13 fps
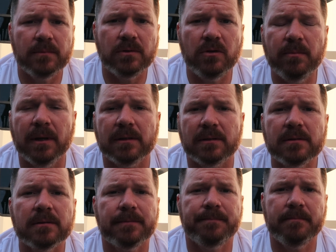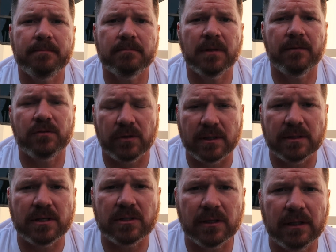2 months of
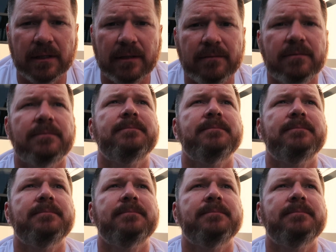transition leave.